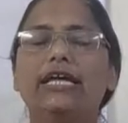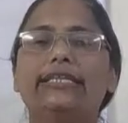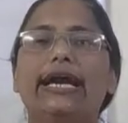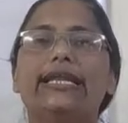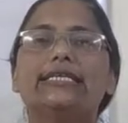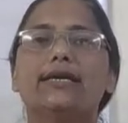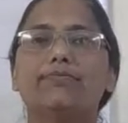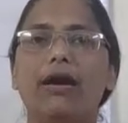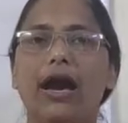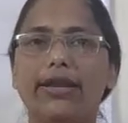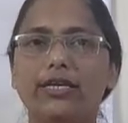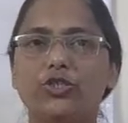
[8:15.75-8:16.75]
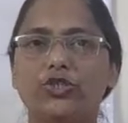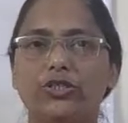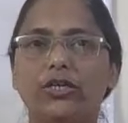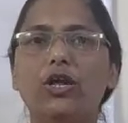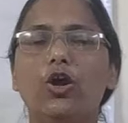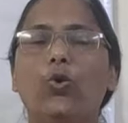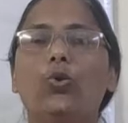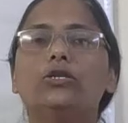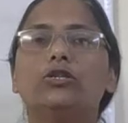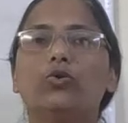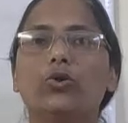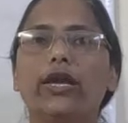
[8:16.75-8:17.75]
There is a manager who
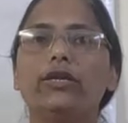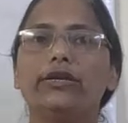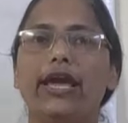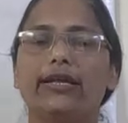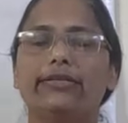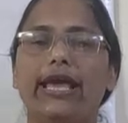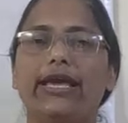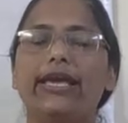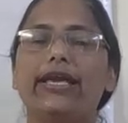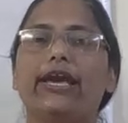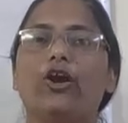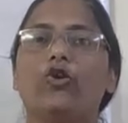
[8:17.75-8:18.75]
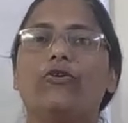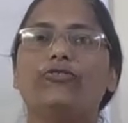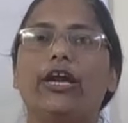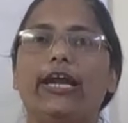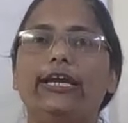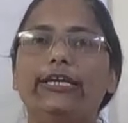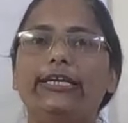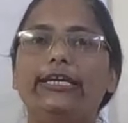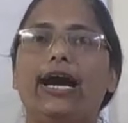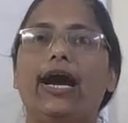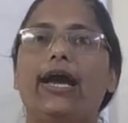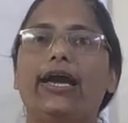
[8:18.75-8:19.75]
is taking care of the
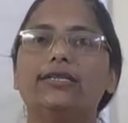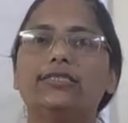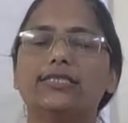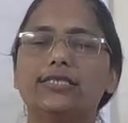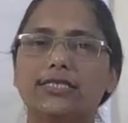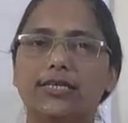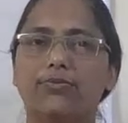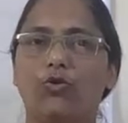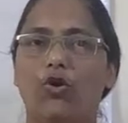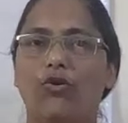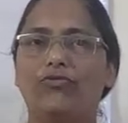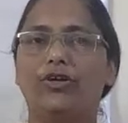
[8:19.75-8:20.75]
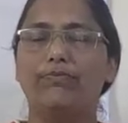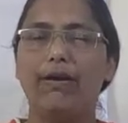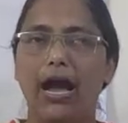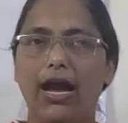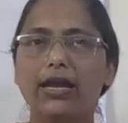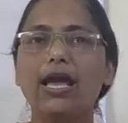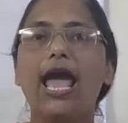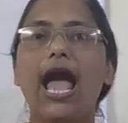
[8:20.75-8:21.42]
entire system of the bank.